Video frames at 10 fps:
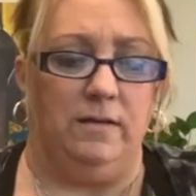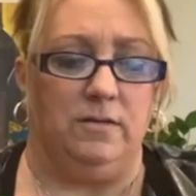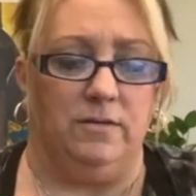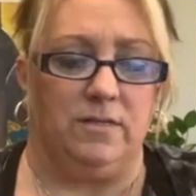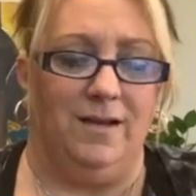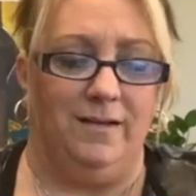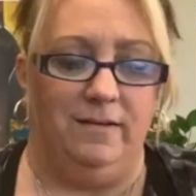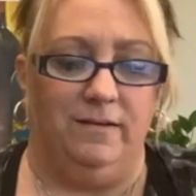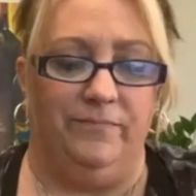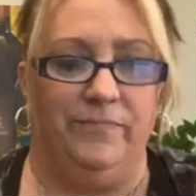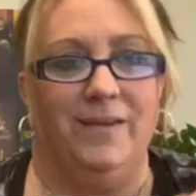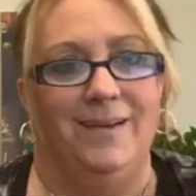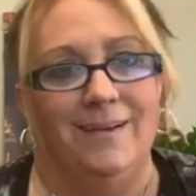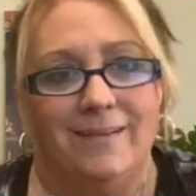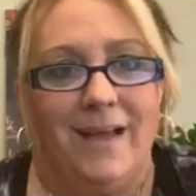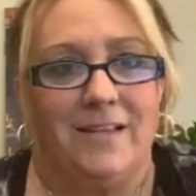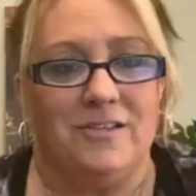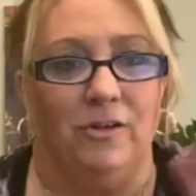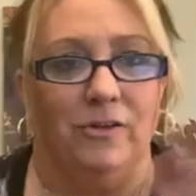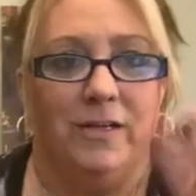So it's kind of, that's the
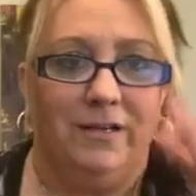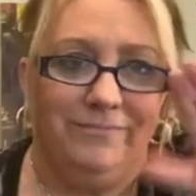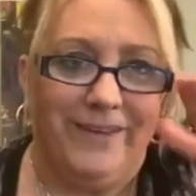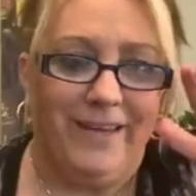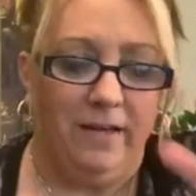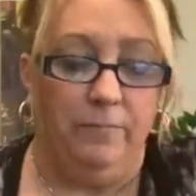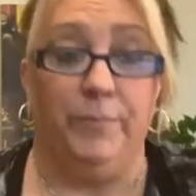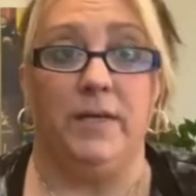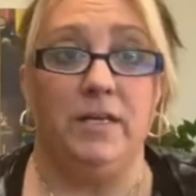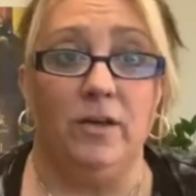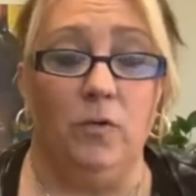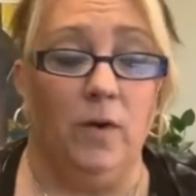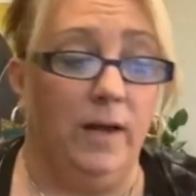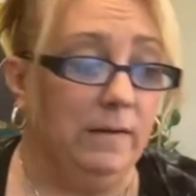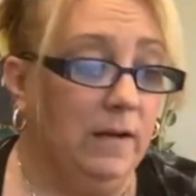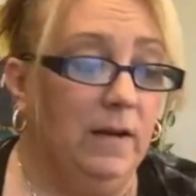only eh, but you know what?